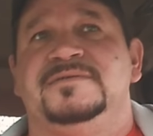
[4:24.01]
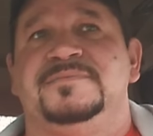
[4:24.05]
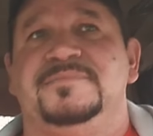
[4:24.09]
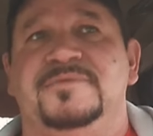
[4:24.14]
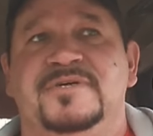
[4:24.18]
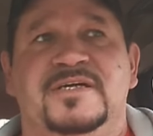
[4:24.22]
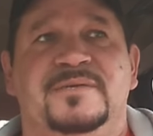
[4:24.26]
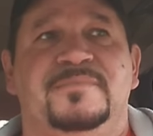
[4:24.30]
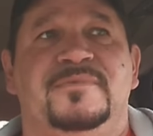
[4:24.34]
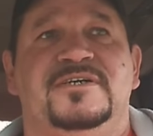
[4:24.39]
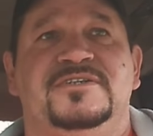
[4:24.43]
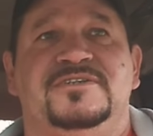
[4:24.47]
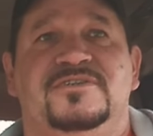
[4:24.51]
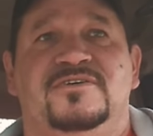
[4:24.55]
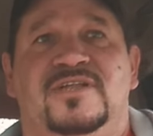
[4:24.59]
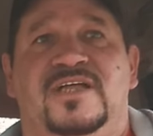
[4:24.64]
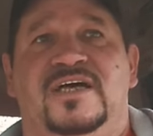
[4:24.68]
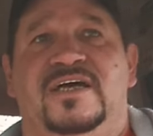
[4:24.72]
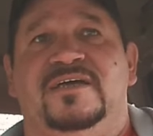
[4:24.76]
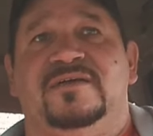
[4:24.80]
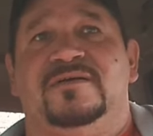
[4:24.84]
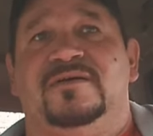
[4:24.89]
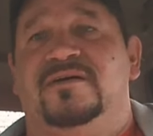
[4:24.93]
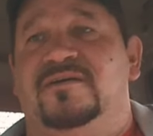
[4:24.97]
pretty much all
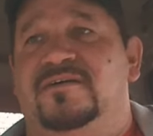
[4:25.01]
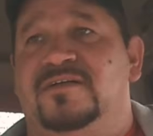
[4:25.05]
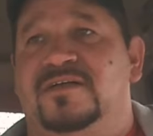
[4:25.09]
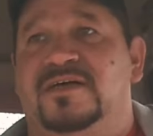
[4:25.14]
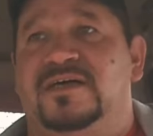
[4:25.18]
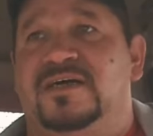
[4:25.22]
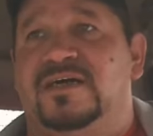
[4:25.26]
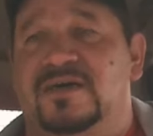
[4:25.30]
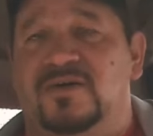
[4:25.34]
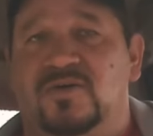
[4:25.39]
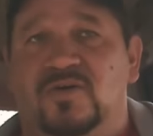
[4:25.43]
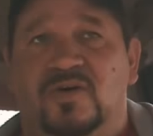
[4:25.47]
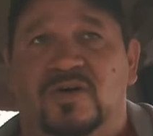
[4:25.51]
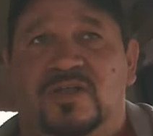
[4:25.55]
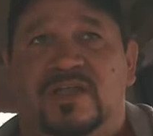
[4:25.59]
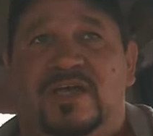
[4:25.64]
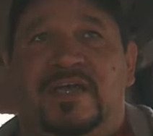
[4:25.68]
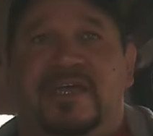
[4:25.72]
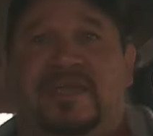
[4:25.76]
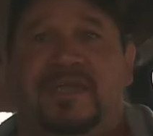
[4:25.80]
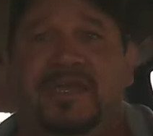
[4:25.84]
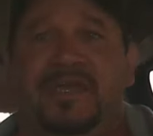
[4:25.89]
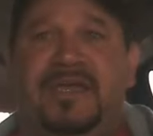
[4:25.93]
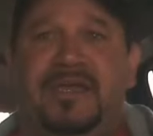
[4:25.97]
I, all I
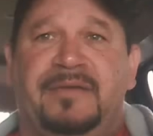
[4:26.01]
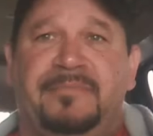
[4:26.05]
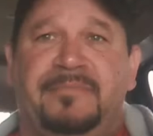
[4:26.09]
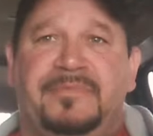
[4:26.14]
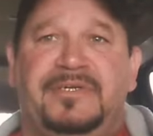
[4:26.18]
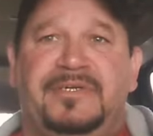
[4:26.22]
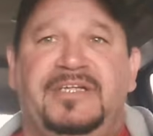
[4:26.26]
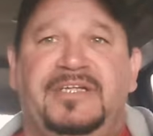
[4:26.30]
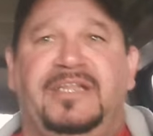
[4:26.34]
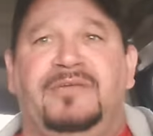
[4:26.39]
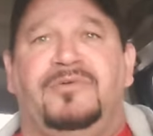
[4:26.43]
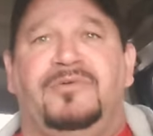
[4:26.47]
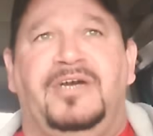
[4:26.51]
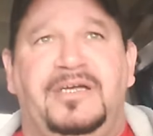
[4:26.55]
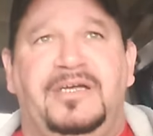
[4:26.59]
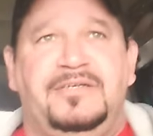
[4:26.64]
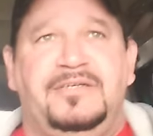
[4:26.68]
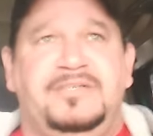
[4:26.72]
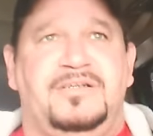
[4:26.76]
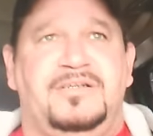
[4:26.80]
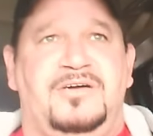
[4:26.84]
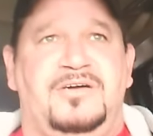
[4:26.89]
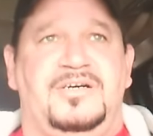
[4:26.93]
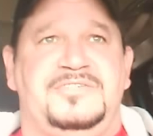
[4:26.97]
can. But anyway,
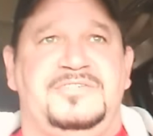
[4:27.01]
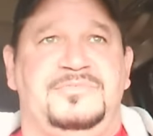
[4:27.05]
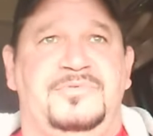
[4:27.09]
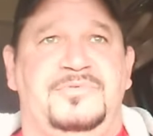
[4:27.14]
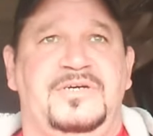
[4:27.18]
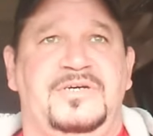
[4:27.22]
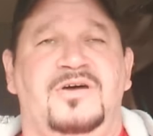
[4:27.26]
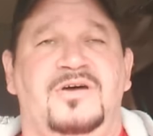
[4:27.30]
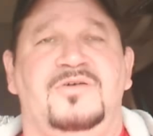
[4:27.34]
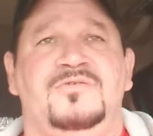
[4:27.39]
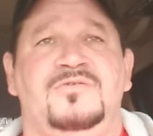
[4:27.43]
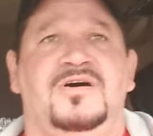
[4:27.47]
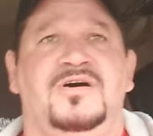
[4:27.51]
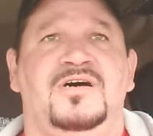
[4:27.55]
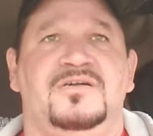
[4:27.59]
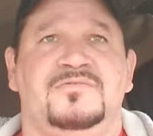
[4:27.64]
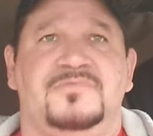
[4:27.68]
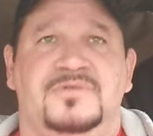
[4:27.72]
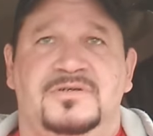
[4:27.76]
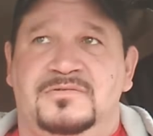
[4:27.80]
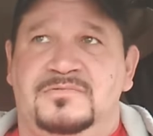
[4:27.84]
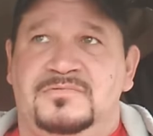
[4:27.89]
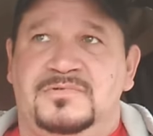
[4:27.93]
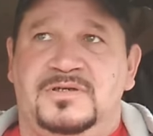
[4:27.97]
you know, as we go on,
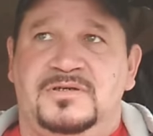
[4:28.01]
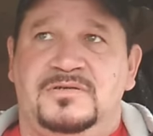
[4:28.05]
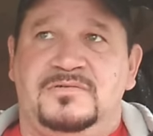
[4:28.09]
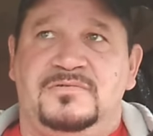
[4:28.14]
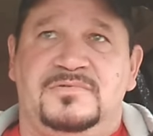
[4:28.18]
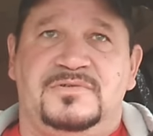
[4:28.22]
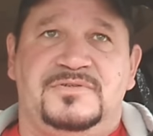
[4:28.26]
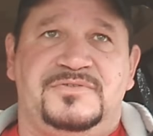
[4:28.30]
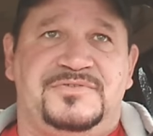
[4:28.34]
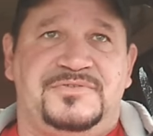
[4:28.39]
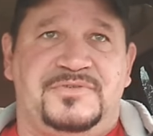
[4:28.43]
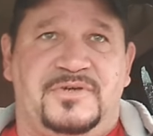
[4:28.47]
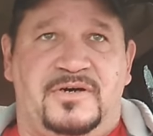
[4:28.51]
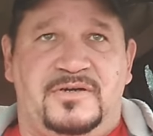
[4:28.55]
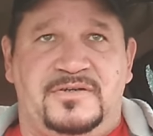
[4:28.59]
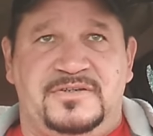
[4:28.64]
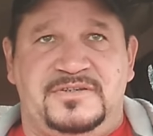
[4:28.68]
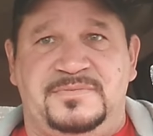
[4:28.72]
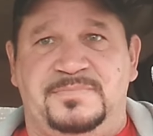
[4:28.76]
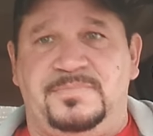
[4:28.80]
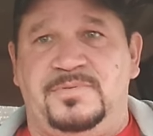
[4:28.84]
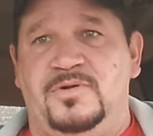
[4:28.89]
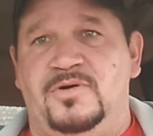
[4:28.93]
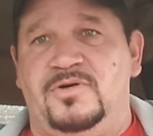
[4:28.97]
we'll, we'll, we'll start
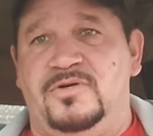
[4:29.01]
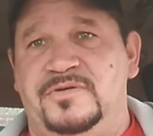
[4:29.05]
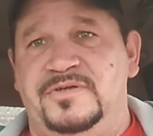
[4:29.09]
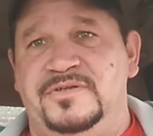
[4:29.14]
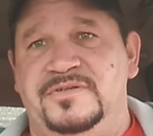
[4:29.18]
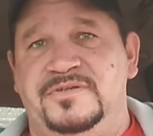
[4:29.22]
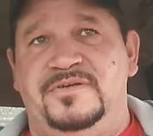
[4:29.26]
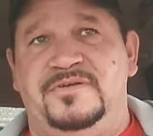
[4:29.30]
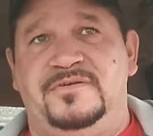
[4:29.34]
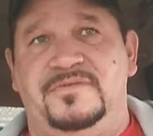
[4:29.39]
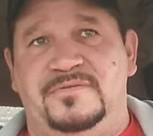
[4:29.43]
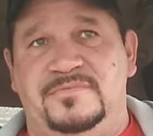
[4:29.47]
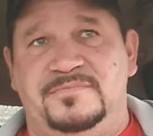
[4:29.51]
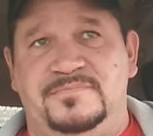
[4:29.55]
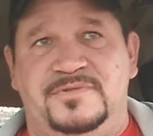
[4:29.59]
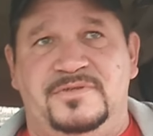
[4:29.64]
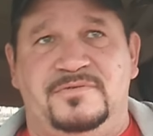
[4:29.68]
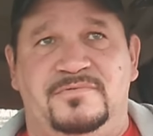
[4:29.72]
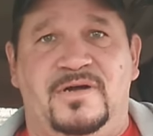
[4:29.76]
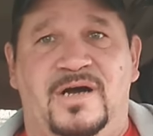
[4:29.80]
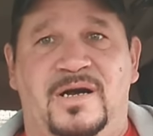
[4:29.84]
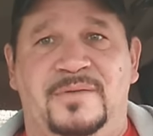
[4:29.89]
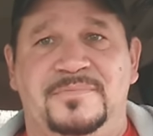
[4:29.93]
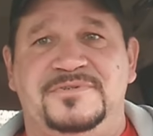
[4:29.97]
exploring your,
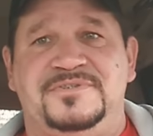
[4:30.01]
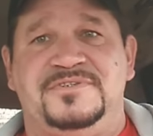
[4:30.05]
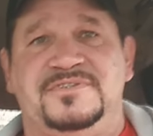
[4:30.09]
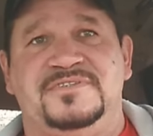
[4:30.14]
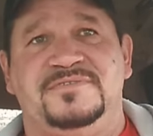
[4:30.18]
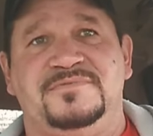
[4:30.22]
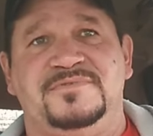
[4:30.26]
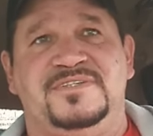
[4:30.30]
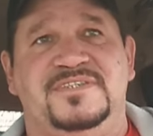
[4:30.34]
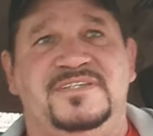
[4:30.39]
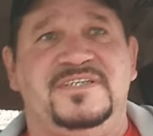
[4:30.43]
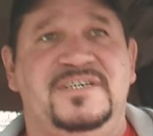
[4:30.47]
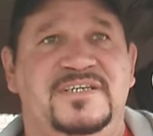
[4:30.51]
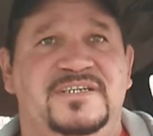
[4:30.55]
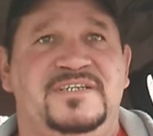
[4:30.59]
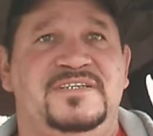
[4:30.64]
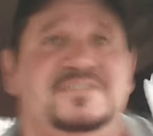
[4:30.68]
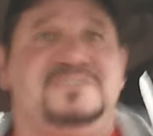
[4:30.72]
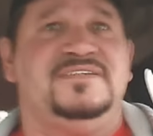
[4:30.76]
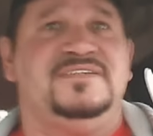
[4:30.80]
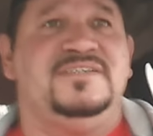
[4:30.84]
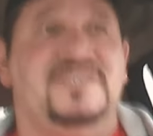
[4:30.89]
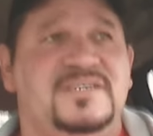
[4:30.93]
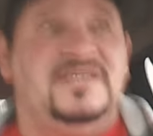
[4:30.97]
your options with
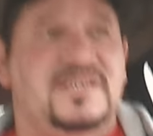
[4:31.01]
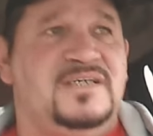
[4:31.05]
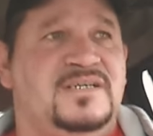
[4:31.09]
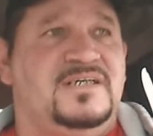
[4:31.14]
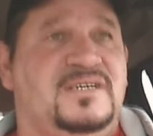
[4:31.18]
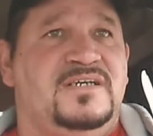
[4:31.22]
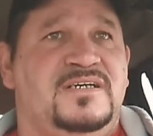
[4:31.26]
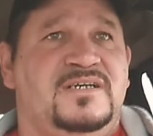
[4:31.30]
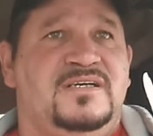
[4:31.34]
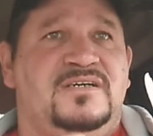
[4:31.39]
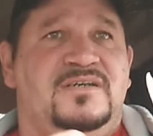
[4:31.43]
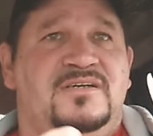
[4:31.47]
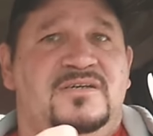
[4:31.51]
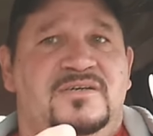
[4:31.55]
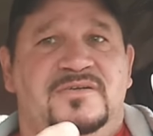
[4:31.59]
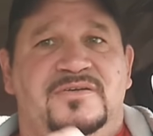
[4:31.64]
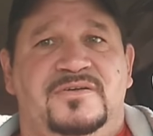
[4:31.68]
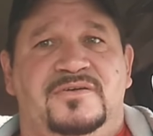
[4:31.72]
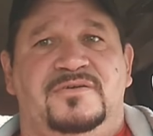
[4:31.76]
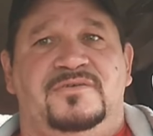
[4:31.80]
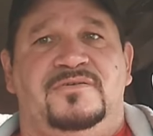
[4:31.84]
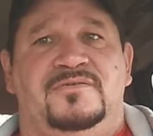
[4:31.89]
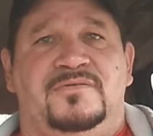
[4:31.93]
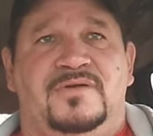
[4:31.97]
this,
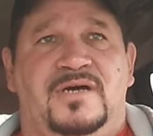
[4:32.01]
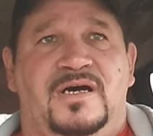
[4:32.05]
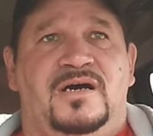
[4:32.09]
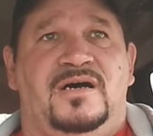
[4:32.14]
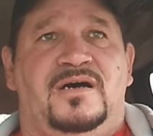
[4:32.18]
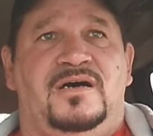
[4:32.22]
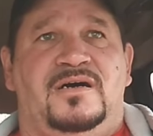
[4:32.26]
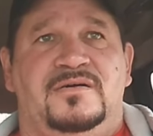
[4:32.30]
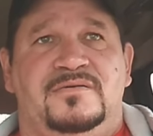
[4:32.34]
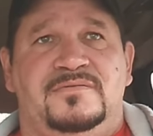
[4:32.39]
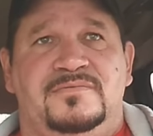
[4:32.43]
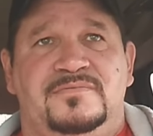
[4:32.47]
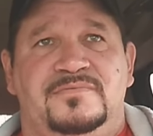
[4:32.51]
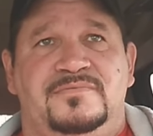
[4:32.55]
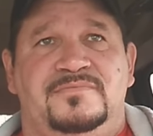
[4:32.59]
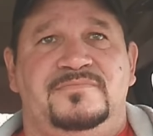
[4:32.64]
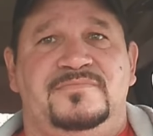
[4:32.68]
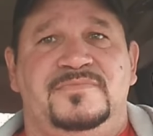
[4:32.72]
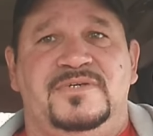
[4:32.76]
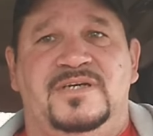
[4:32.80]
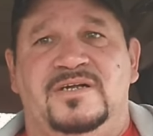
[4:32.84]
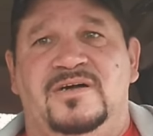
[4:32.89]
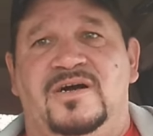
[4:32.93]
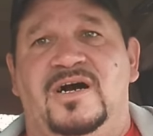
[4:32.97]
your, uh,
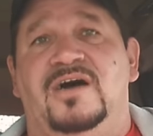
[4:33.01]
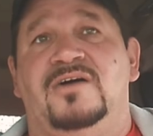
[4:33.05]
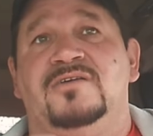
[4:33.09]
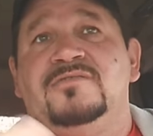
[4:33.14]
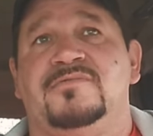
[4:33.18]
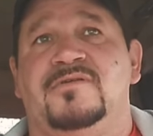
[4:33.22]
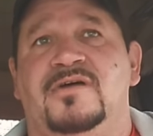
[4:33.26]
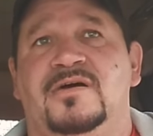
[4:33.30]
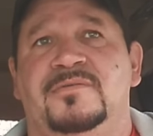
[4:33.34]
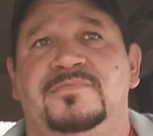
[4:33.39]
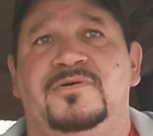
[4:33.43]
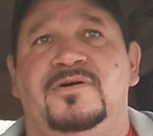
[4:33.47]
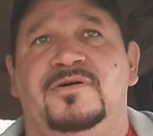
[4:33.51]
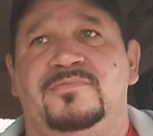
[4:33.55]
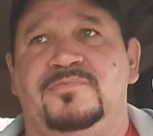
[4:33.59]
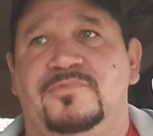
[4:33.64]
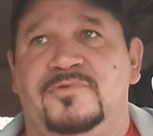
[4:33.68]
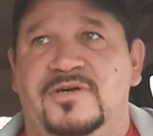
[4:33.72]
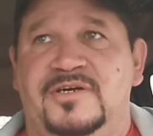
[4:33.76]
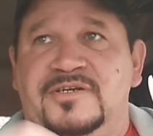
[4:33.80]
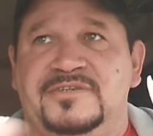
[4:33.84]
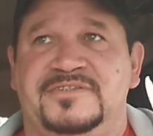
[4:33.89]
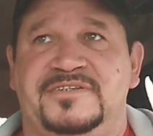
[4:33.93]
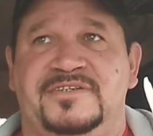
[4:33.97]
you know, how Grubhub
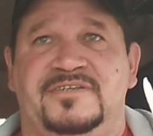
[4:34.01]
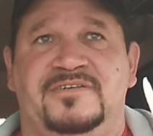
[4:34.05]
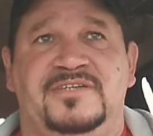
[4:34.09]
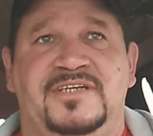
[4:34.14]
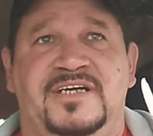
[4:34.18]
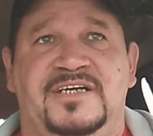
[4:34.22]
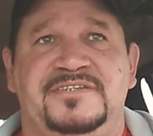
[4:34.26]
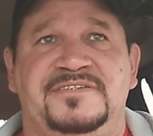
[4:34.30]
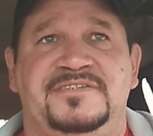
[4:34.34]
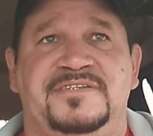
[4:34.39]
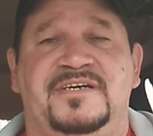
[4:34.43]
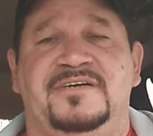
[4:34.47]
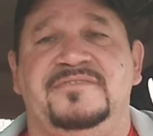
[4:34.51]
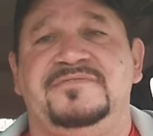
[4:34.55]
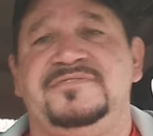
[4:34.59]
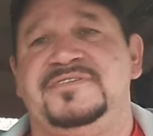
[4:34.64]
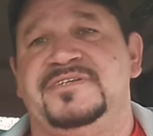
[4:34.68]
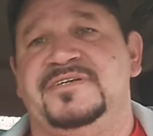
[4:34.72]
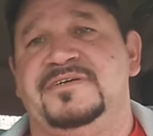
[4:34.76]
works and all that stuff.